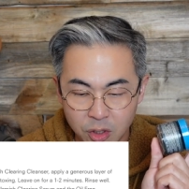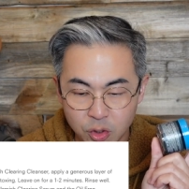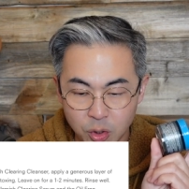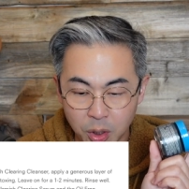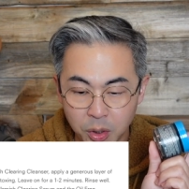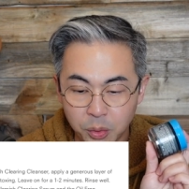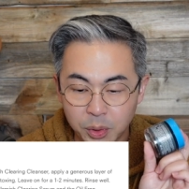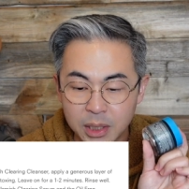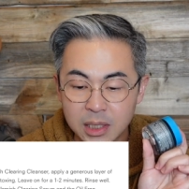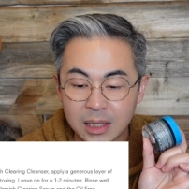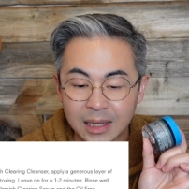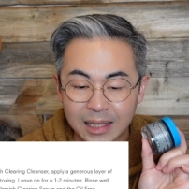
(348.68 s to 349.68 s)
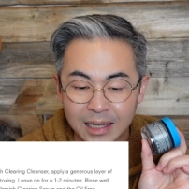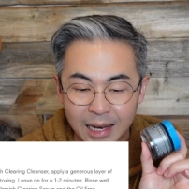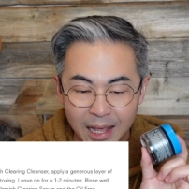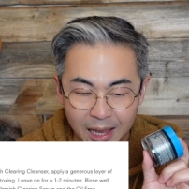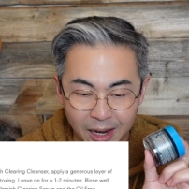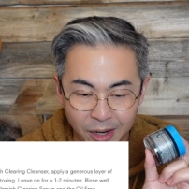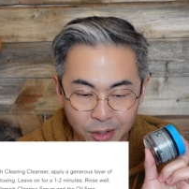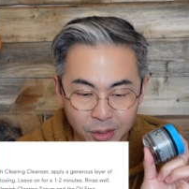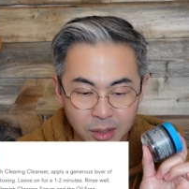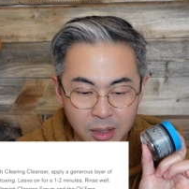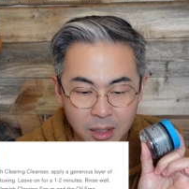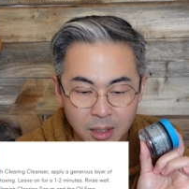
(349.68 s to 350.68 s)
generous
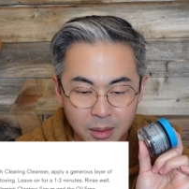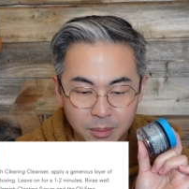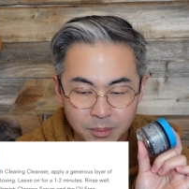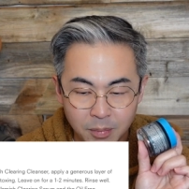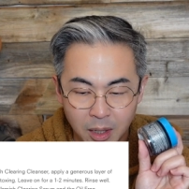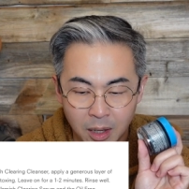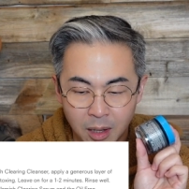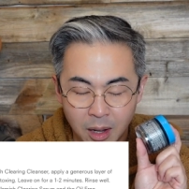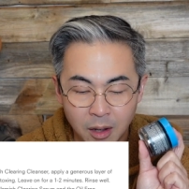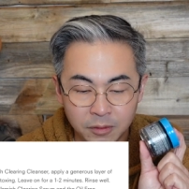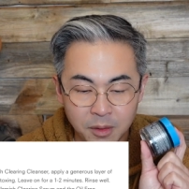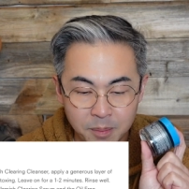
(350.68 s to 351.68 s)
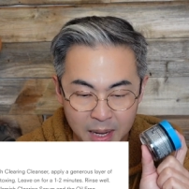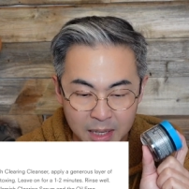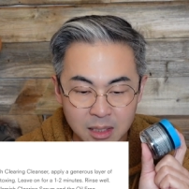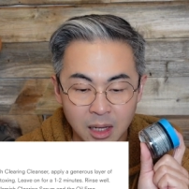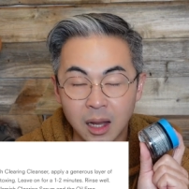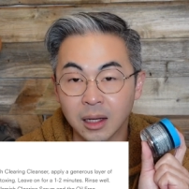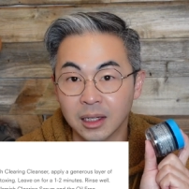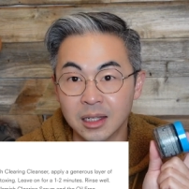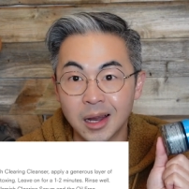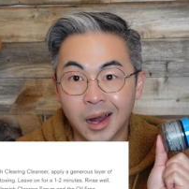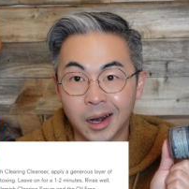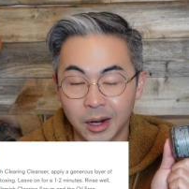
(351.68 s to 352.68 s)
layer uh, of the mask on
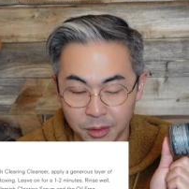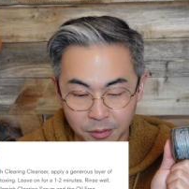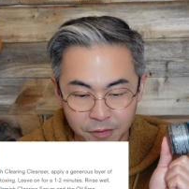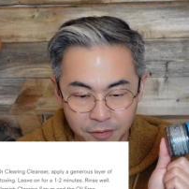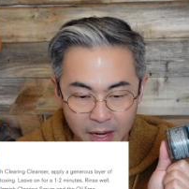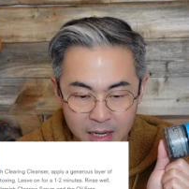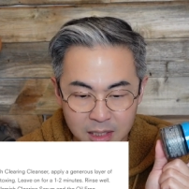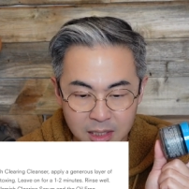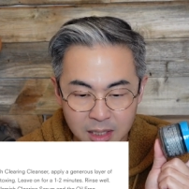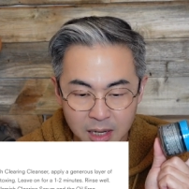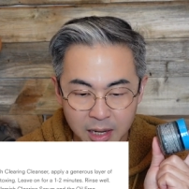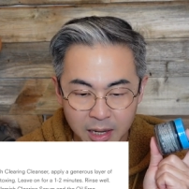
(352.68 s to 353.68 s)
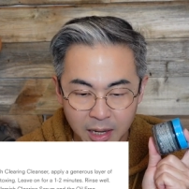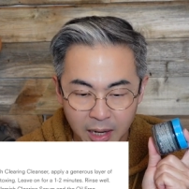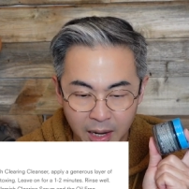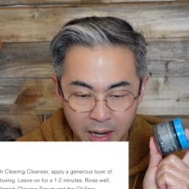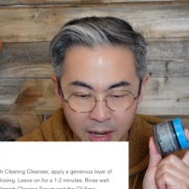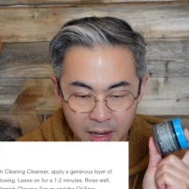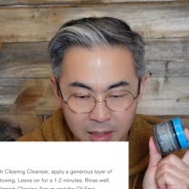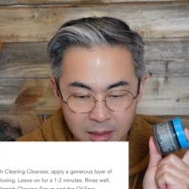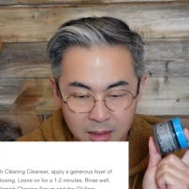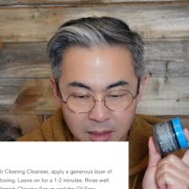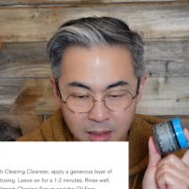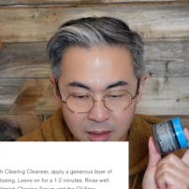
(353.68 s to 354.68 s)
entire your face
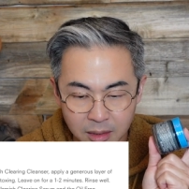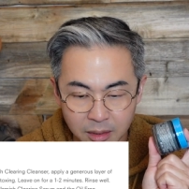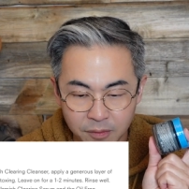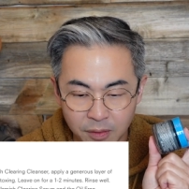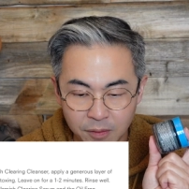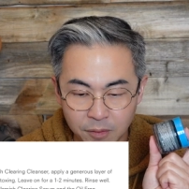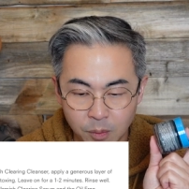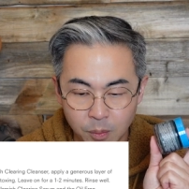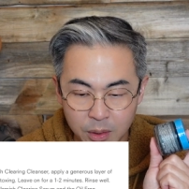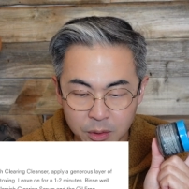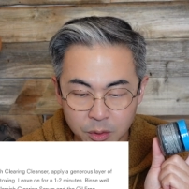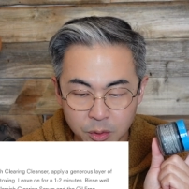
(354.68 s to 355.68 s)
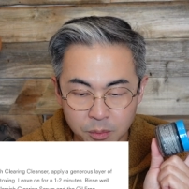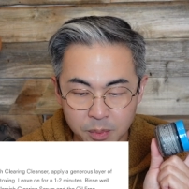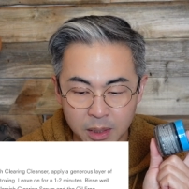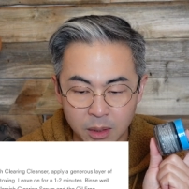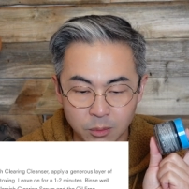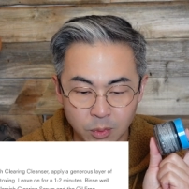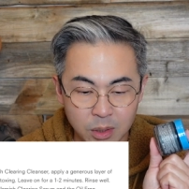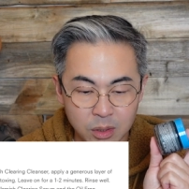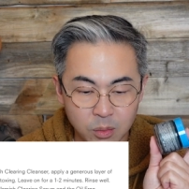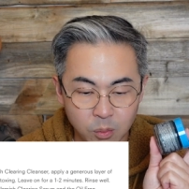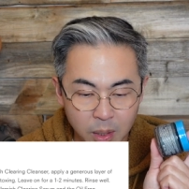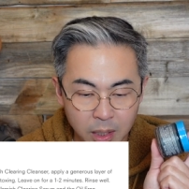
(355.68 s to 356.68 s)
and leave on for one to two minutes,
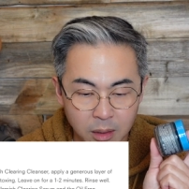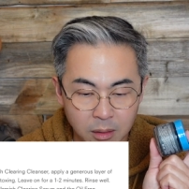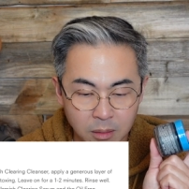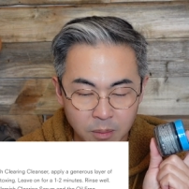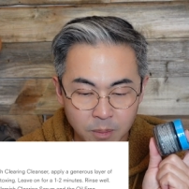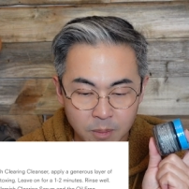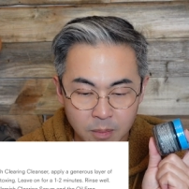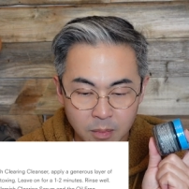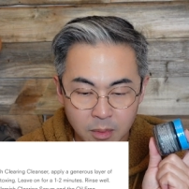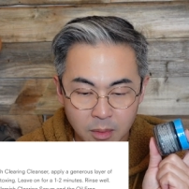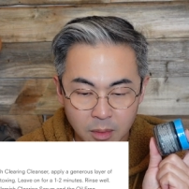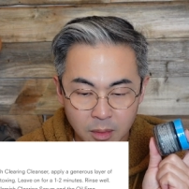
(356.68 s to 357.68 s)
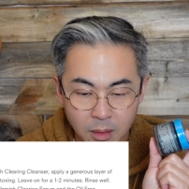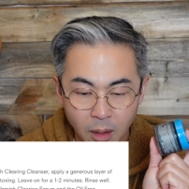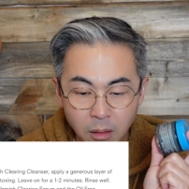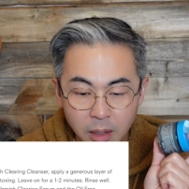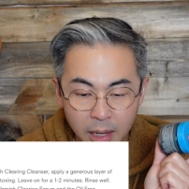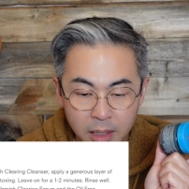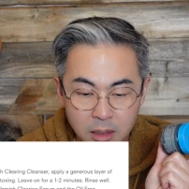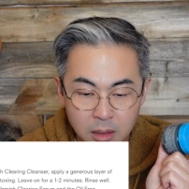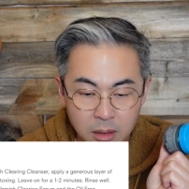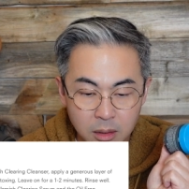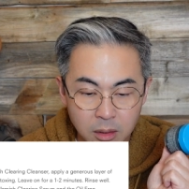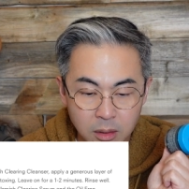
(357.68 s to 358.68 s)
rinse well. Okay,
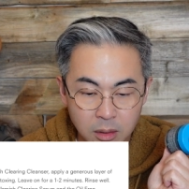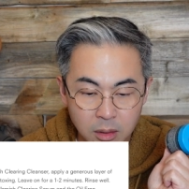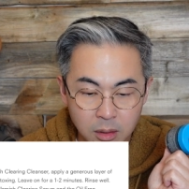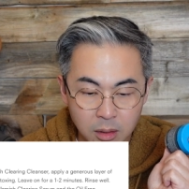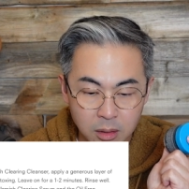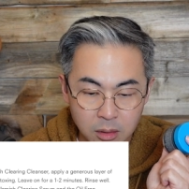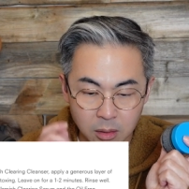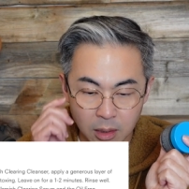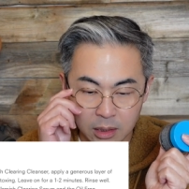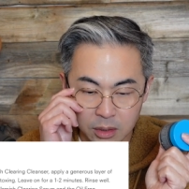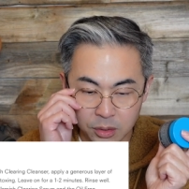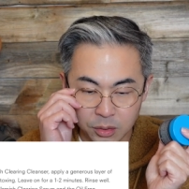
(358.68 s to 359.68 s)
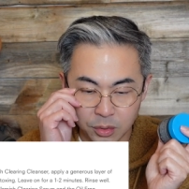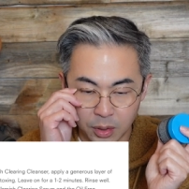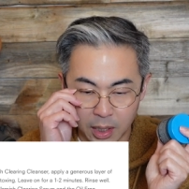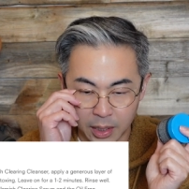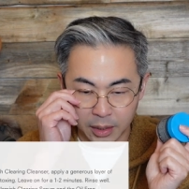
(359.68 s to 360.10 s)
so let's try